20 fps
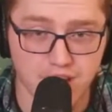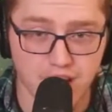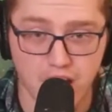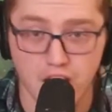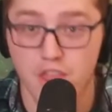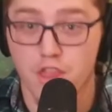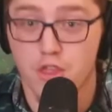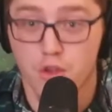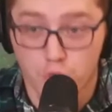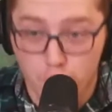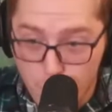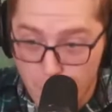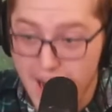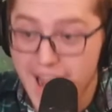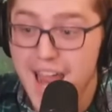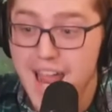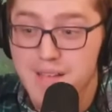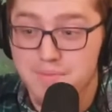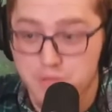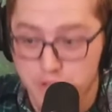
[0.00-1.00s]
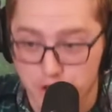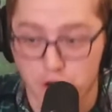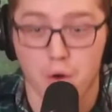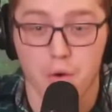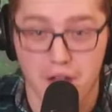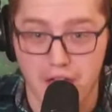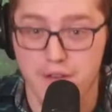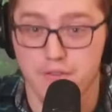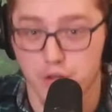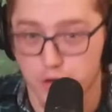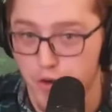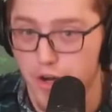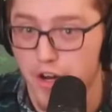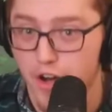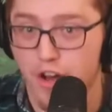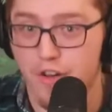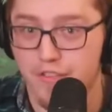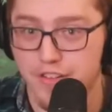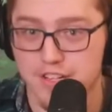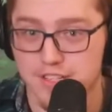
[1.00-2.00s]
The Rams don't have a great
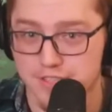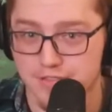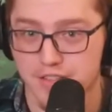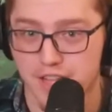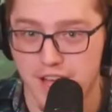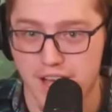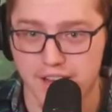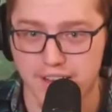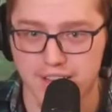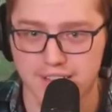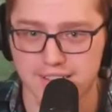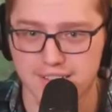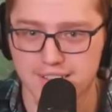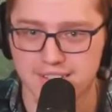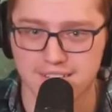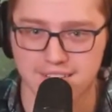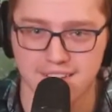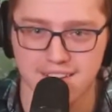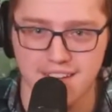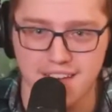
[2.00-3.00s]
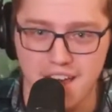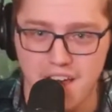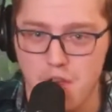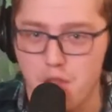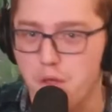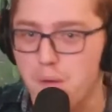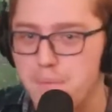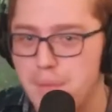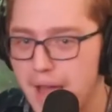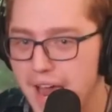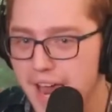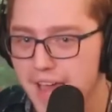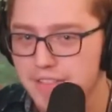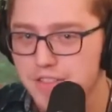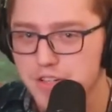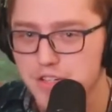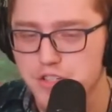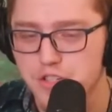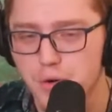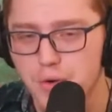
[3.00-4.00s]
offensive line. The
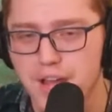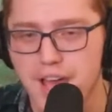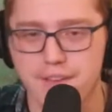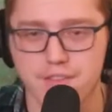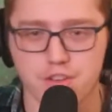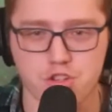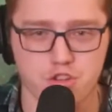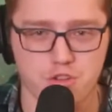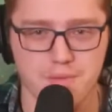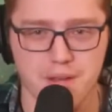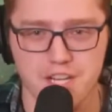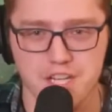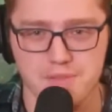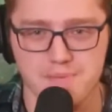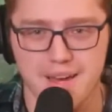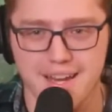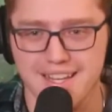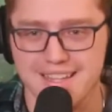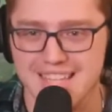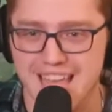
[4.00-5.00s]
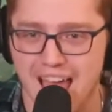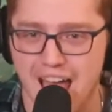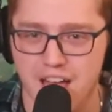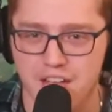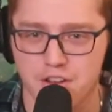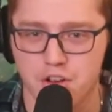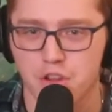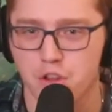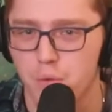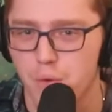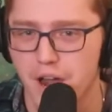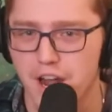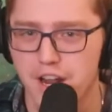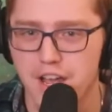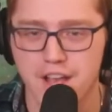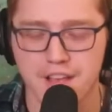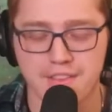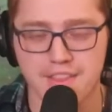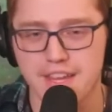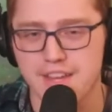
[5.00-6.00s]
Panthers don't have a tremendous amount of talent on the
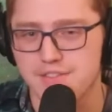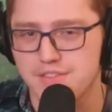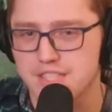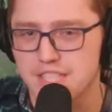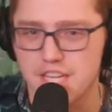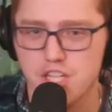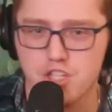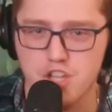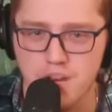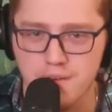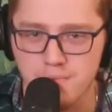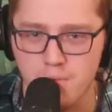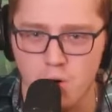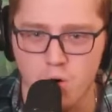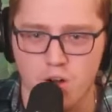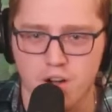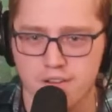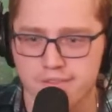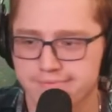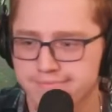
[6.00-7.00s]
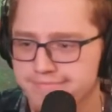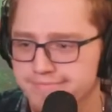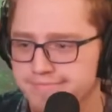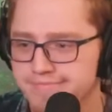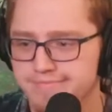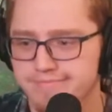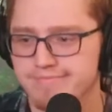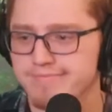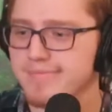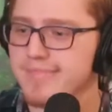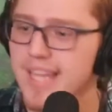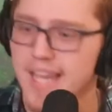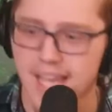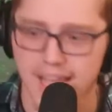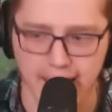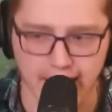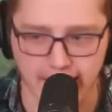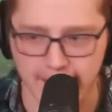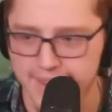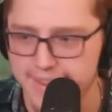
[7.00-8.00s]
wide. They have DJ Moore,
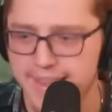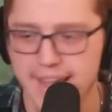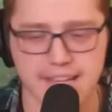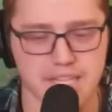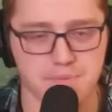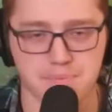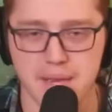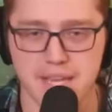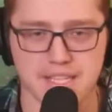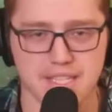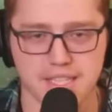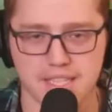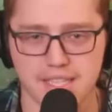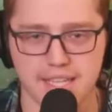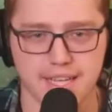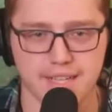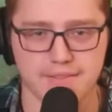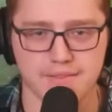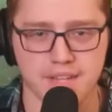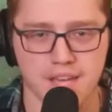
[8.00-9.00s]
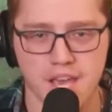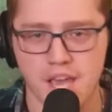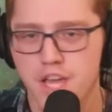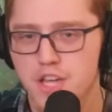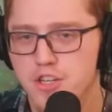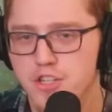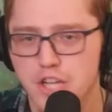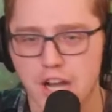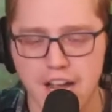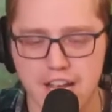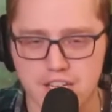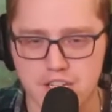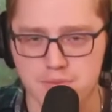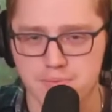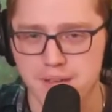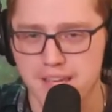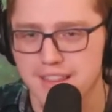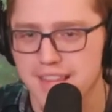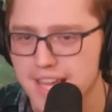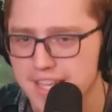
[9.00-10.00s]
and that's basically it. Shi
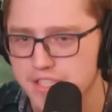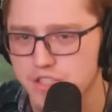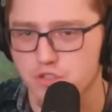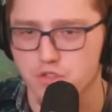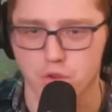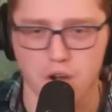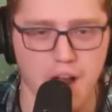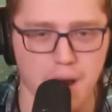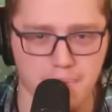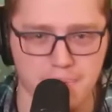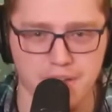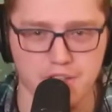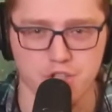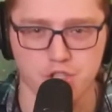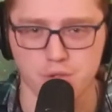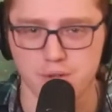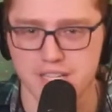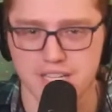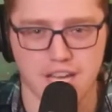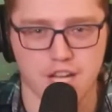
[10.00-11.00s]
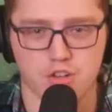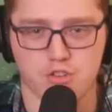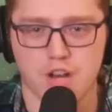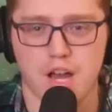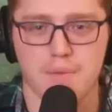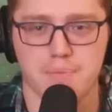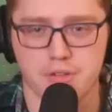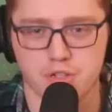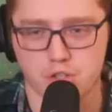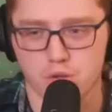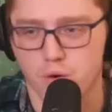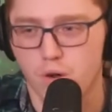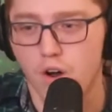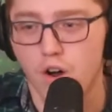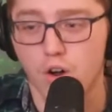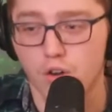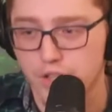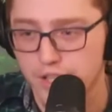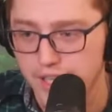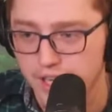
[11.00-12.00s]
Smith has a drop issue. He's had a drop issue
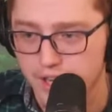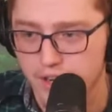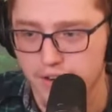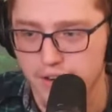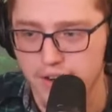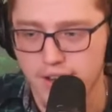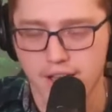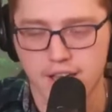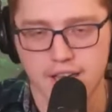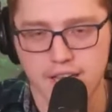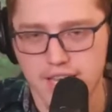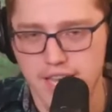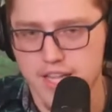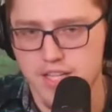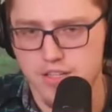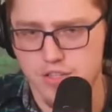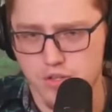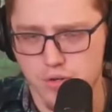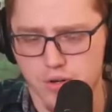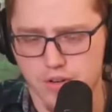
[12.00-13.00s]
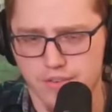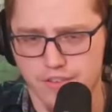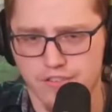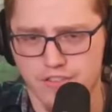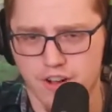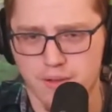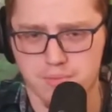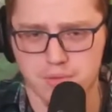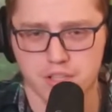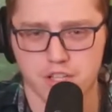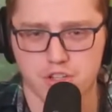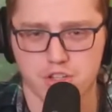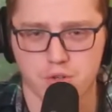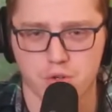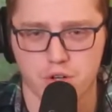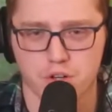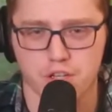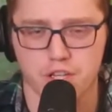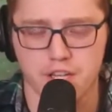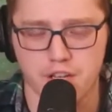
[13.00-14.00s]
all year. He had a sort of a fumble issue
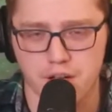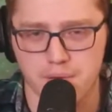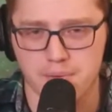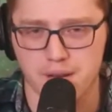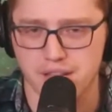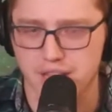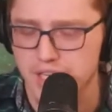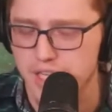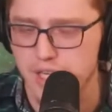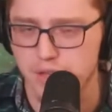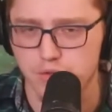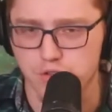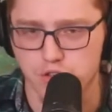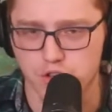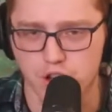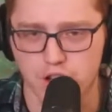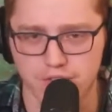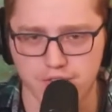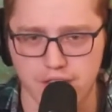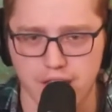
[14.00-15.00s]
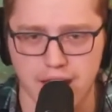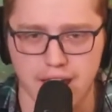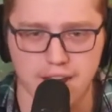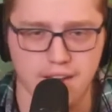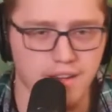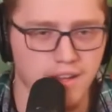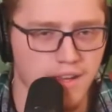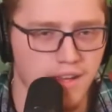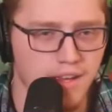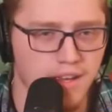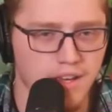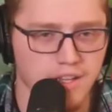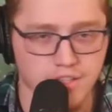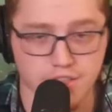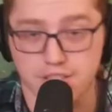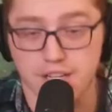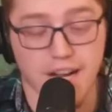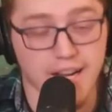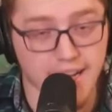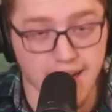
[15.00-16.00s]
early on, but I think he resolved that. Your
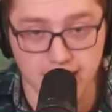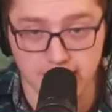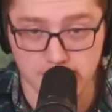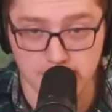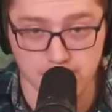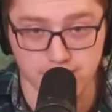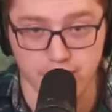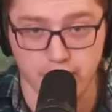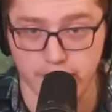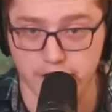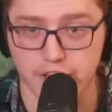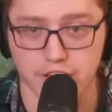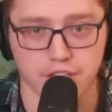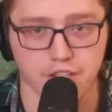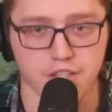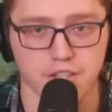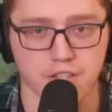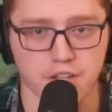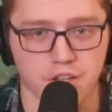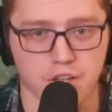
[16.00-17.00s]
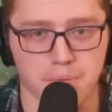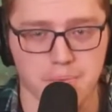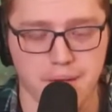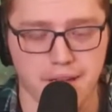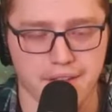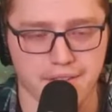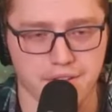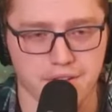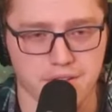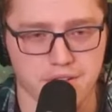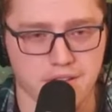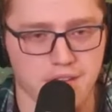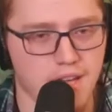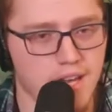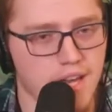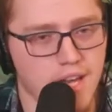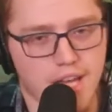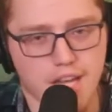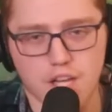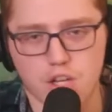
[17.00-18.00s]
tight end isn't very good on the Panthers.
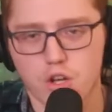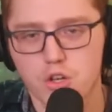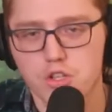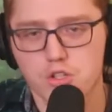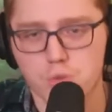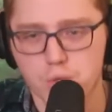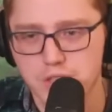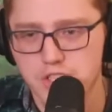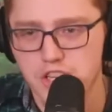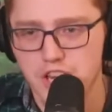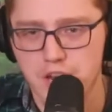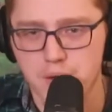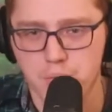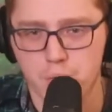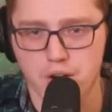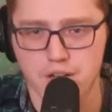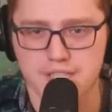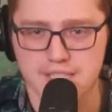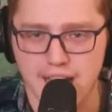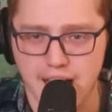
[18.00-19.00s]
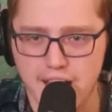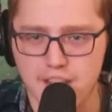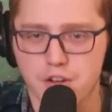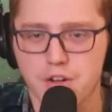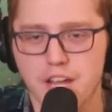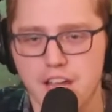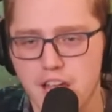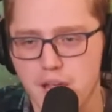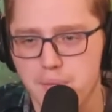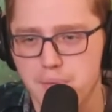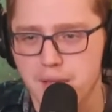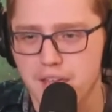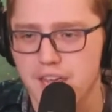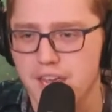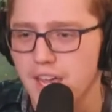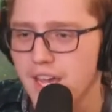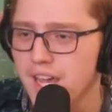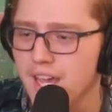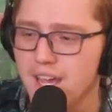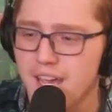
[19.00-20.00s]
He goes to a team where Tyler
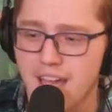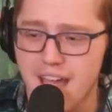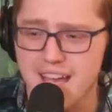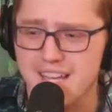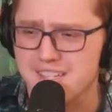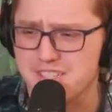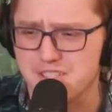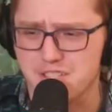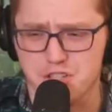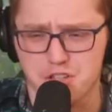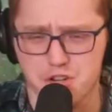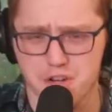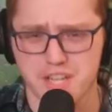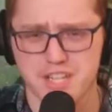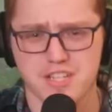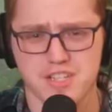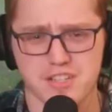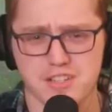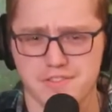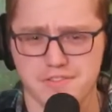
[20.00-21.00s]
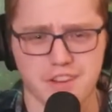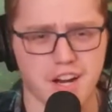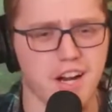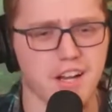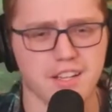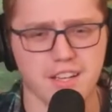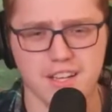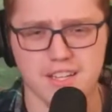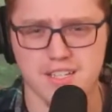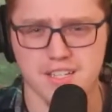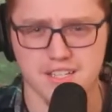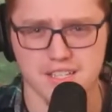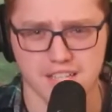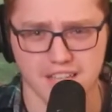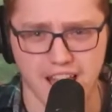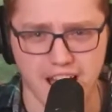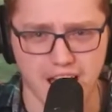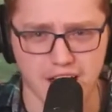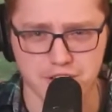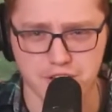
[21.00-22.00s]
Higbee has decreased severely since
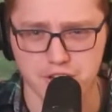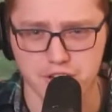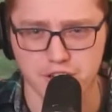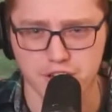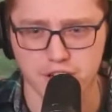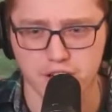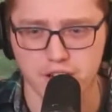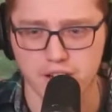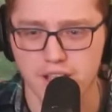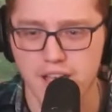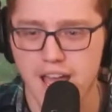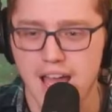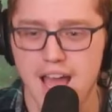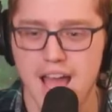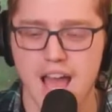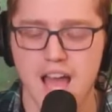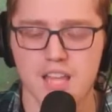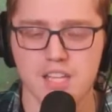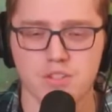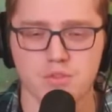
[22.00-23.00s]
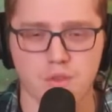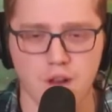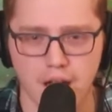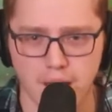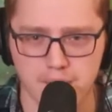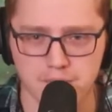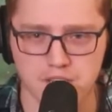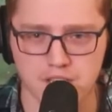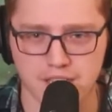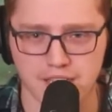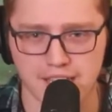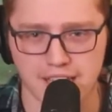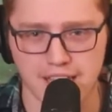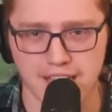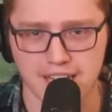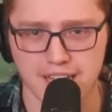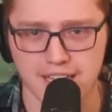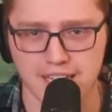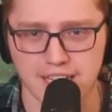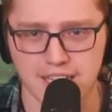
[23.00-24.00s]
last year. Allen Robinson
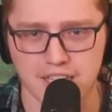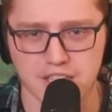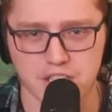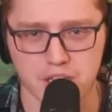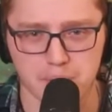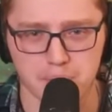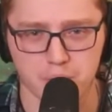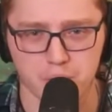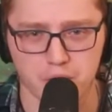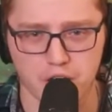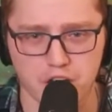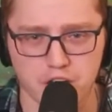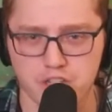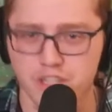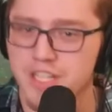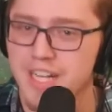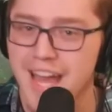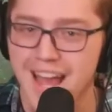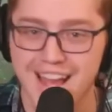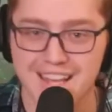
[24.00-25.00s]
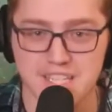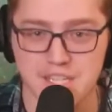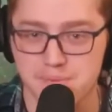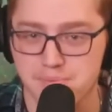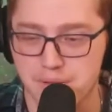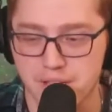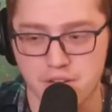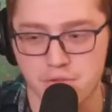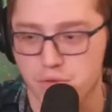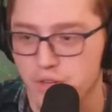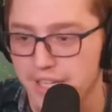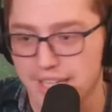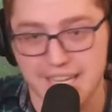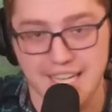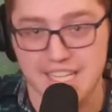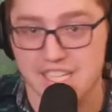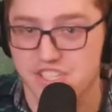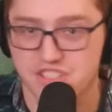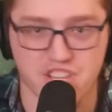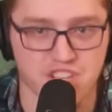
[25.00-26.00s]
can't get any separation, hasn't been really
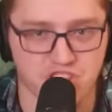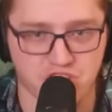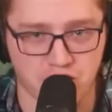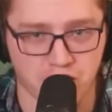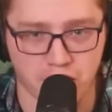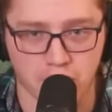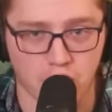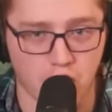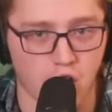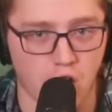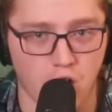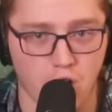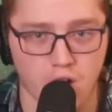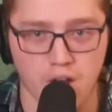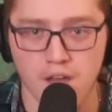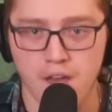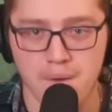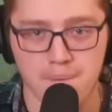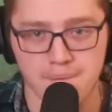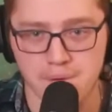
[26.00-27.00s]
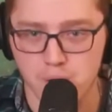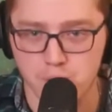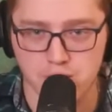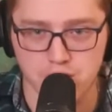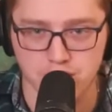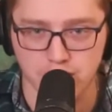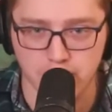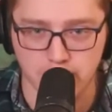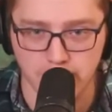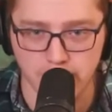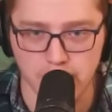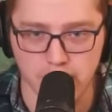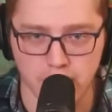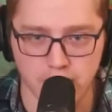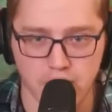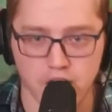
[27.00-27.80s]
existing at all most of the year.